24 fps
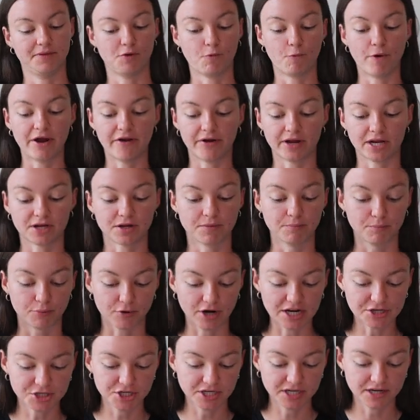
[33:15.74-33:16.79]
Wearing
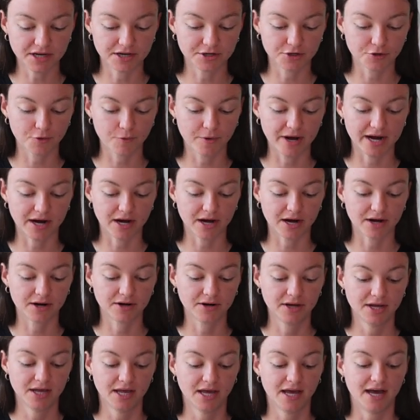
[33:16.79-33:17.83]
compression
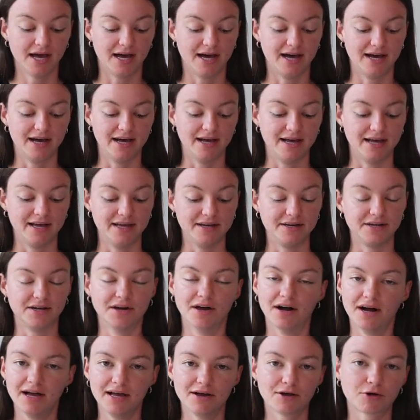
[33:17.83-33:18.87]
underwear,
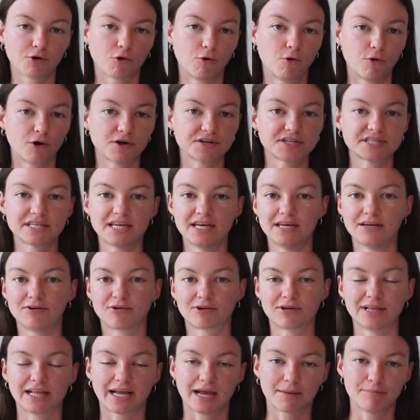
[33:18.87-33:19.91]
not a corset
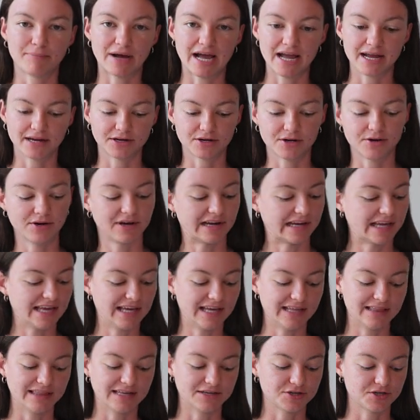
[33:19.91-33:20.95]
or a binder.
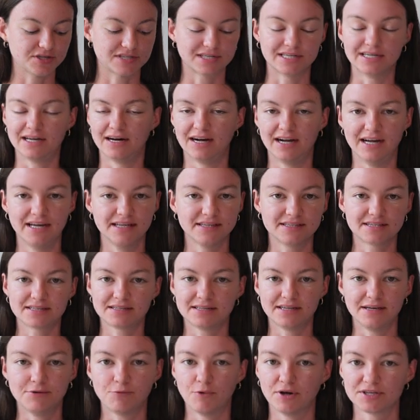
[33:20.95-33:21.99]
Again, that's just
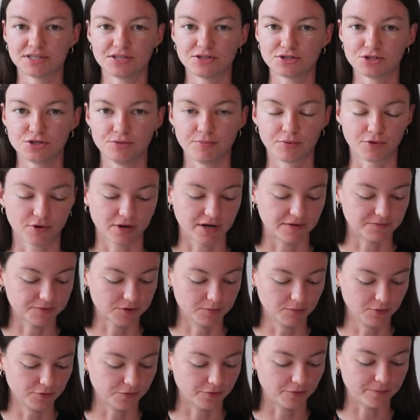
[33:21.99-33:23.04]
it wasn't super
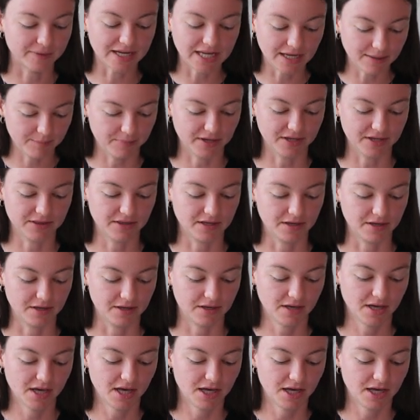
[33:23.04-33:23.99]
comfortable for me, but the